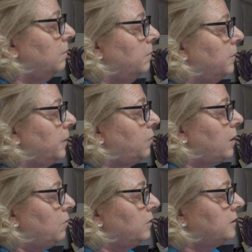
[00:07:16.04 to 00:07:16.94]
I'm going to go
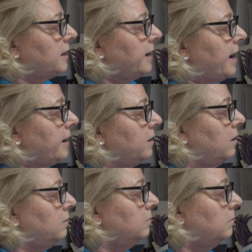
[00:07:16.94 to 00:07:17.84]
out with a
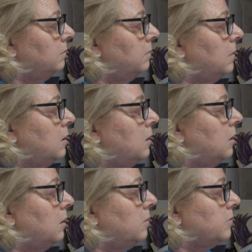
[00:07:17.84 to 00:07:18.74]
diagonal.
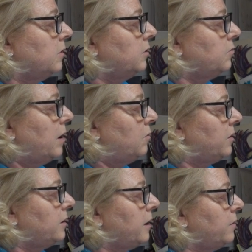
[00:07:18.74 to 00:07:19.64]
I'm going to go out with
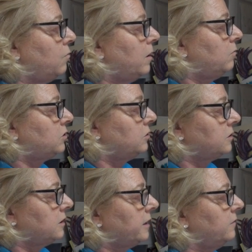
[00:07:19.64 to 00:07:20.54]
another one, which
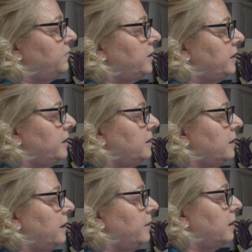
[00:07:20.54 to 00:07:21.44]
looks like a V,
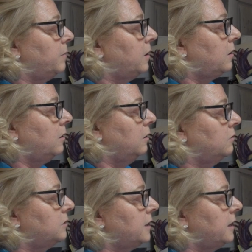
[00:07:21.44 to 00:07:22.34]
and then I'm going to
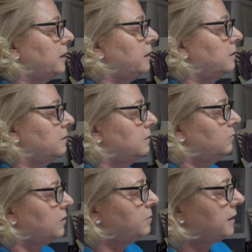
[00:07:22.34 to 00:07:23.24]
close that in
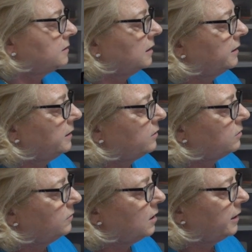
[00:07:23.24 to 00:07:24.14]
with my slightly
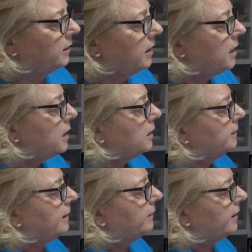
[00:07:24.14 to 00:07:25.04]
curved line.
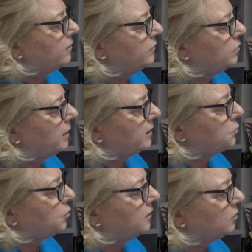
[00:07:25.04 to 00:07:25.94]
Now later, if you'd like to
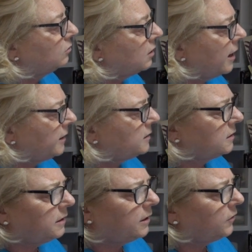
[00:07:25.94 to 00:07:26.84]
put little lines
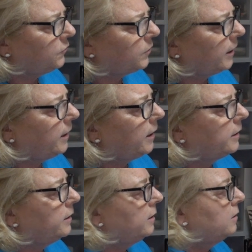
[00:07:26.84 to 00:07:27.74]
in there, you
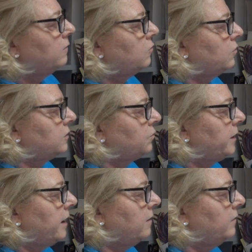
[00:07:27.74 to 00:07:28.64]
can. Of course, we
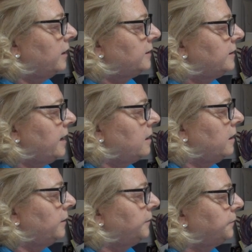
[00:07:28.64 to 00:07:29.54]
have an antenna.